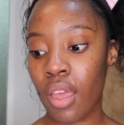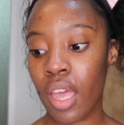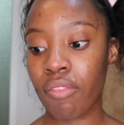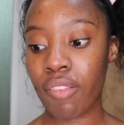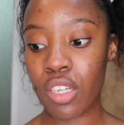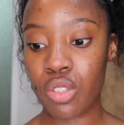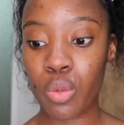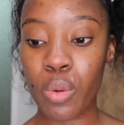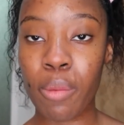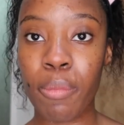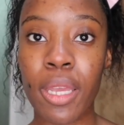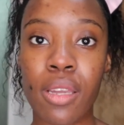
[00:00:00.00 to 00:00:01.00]
If I do
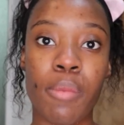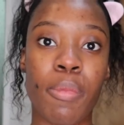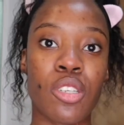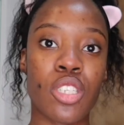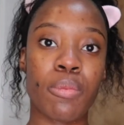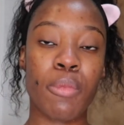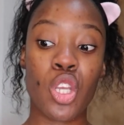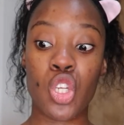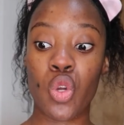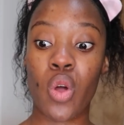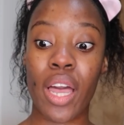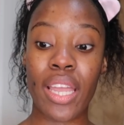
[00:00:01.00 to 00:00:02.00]
wear makeup, I just make
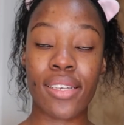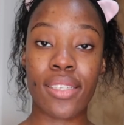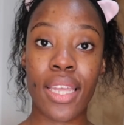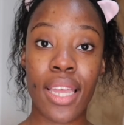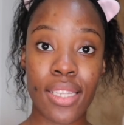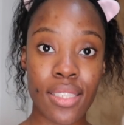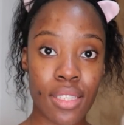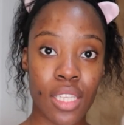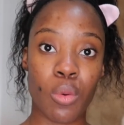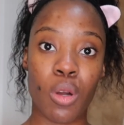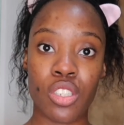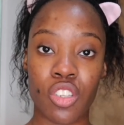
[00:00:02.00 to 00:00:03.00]
sure I
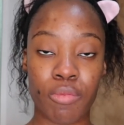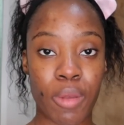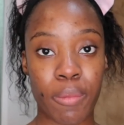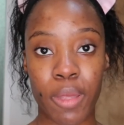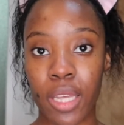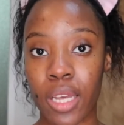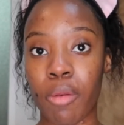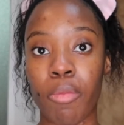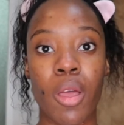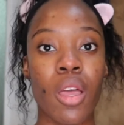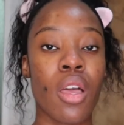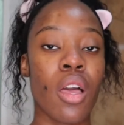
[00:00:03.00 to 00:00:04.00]
intensely wash off my makeup.